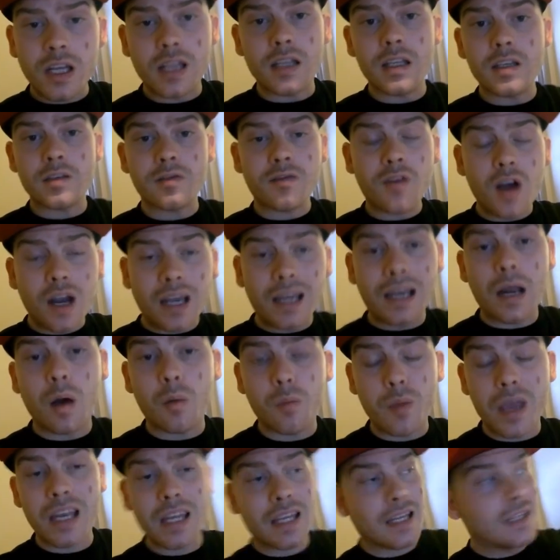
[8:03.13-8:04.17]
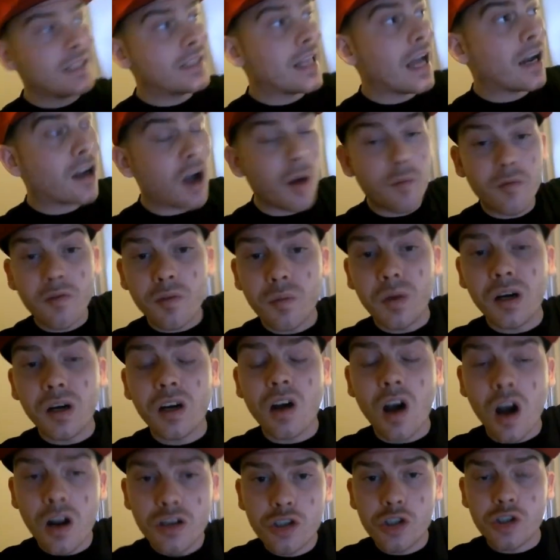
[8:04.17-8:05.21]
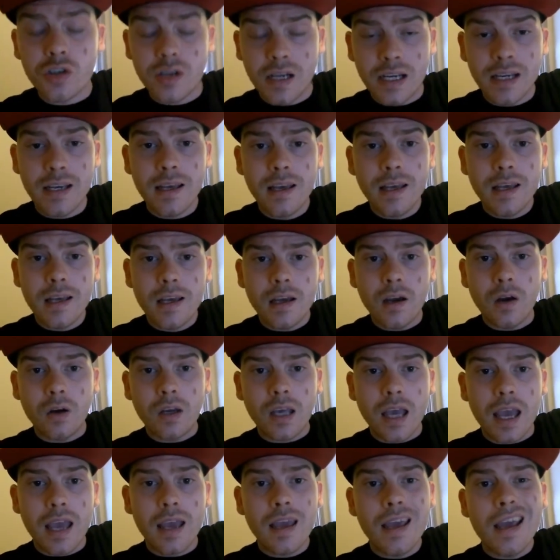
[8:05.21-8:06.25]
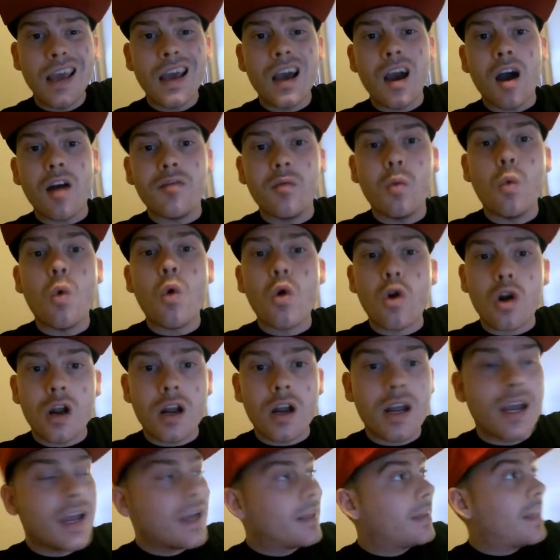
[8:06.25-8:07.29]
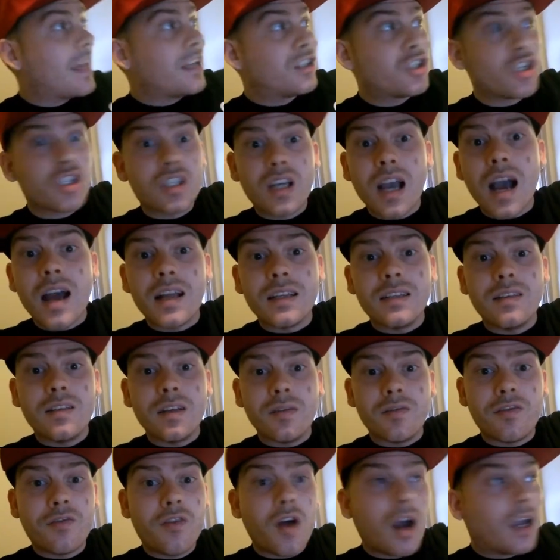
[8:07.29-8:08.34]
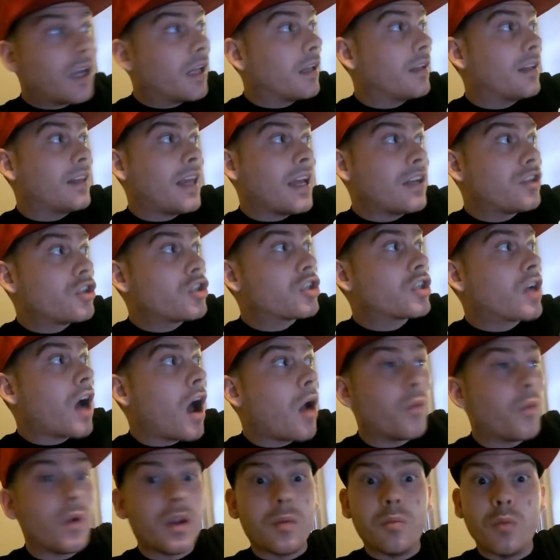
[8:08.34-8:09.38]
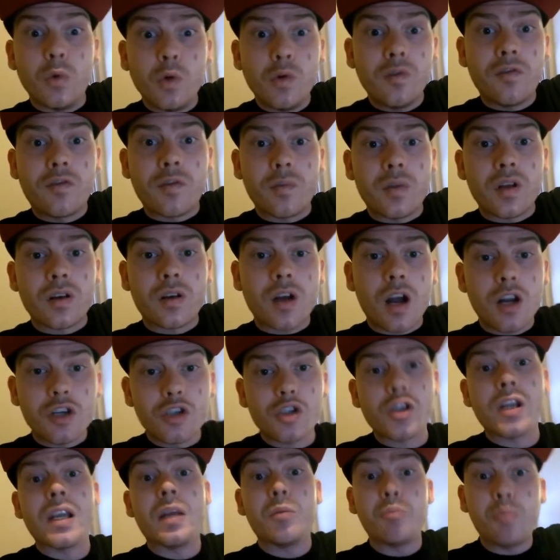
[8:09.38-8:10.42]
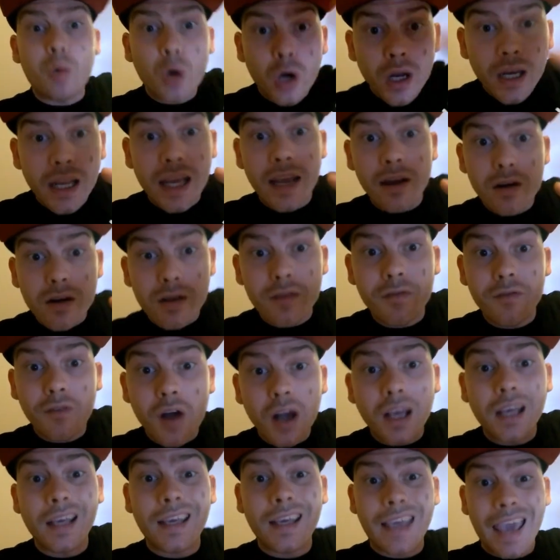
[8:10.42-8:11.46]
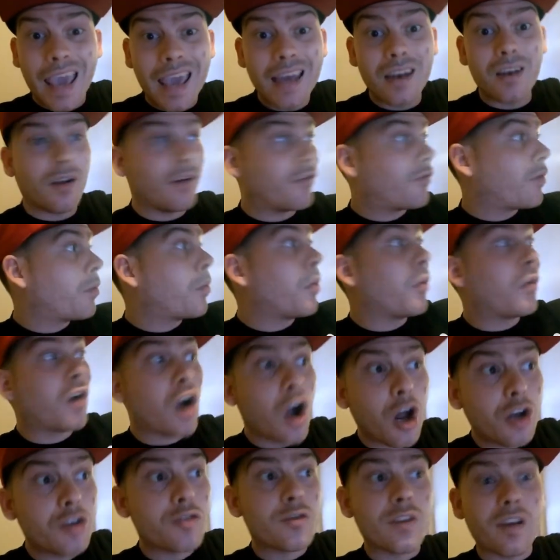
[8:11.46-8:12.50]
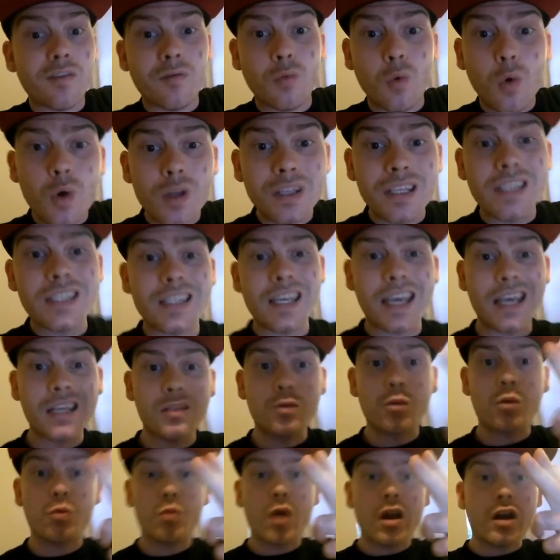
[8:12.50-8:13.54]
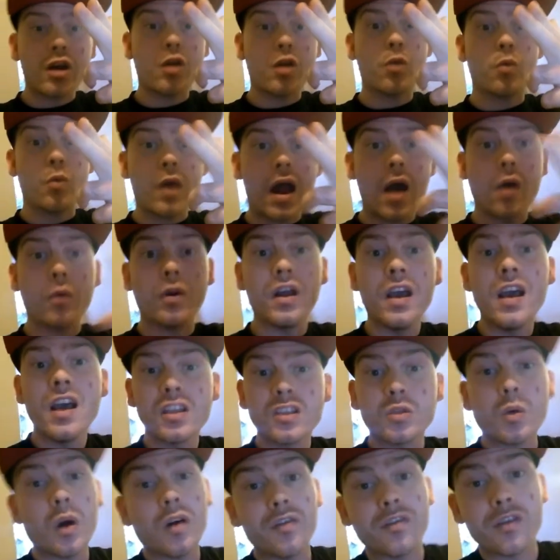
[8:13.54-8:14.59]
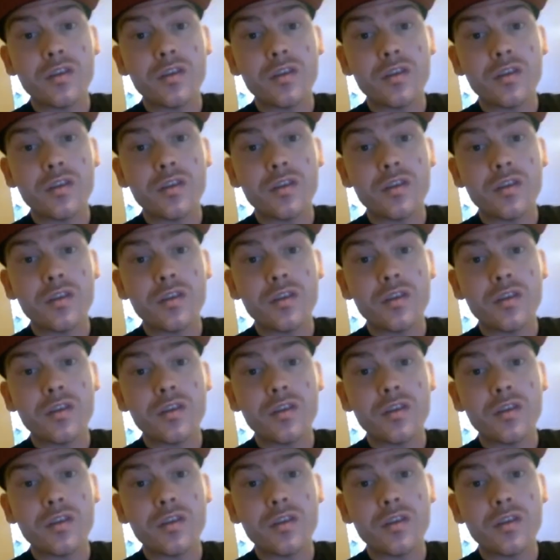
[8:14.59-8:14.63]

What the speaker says: of these fucking Albanians that come from a country, okay, of war. They just got removed from their country and put here in fucking Canada from a country of war. These kids were running around 12